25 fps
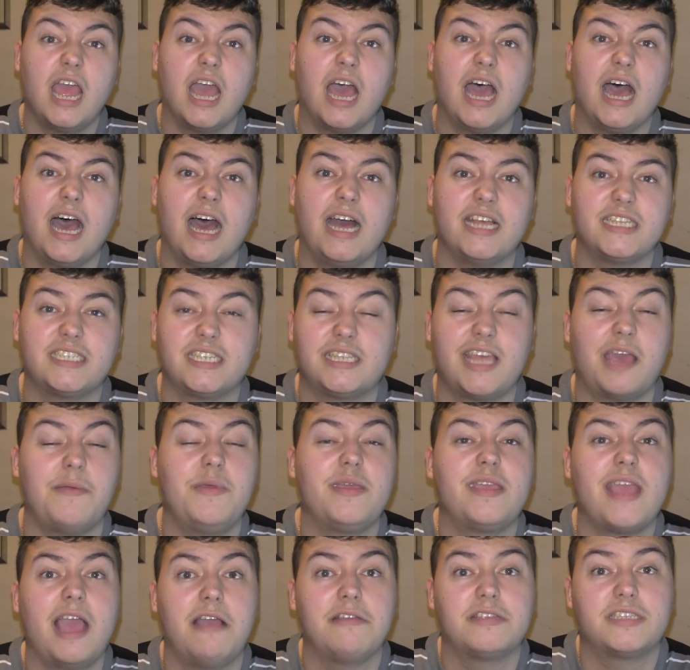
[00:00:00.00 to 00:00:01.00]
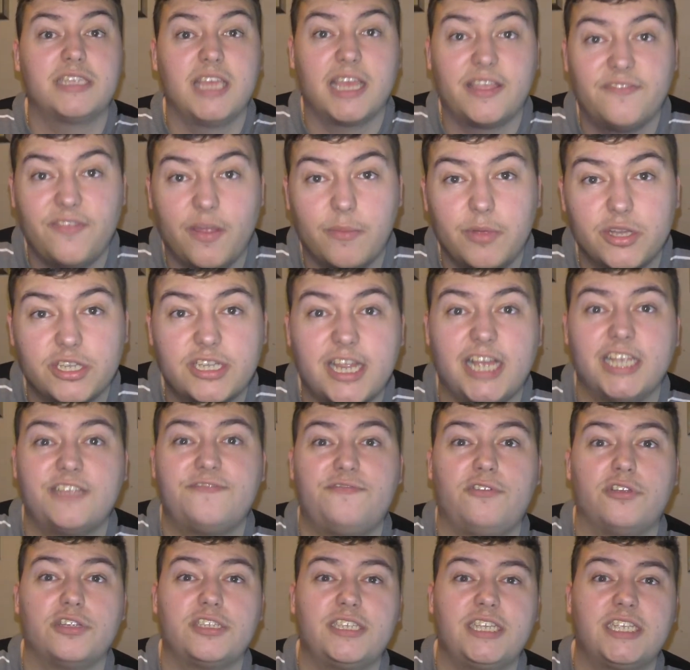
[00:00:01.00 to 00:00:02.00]
Uh, so there we go. So thank you very much, guys,
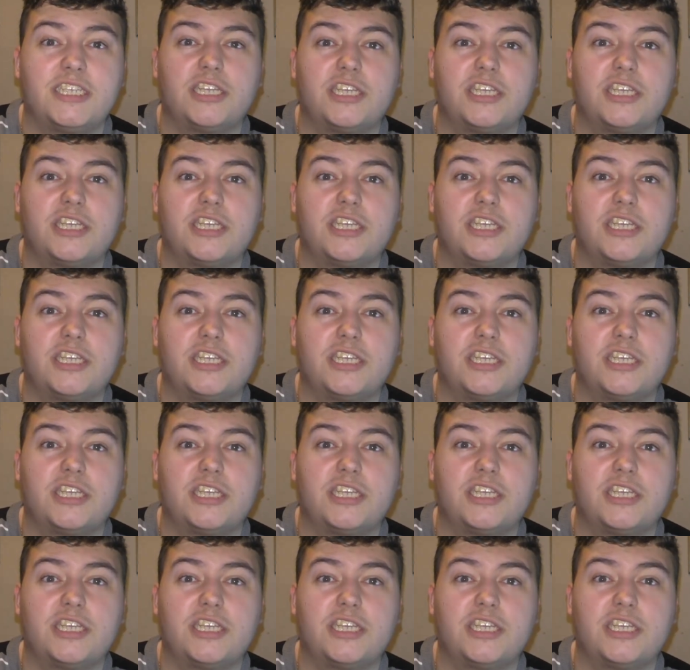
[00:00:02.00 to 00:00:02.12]
for watching this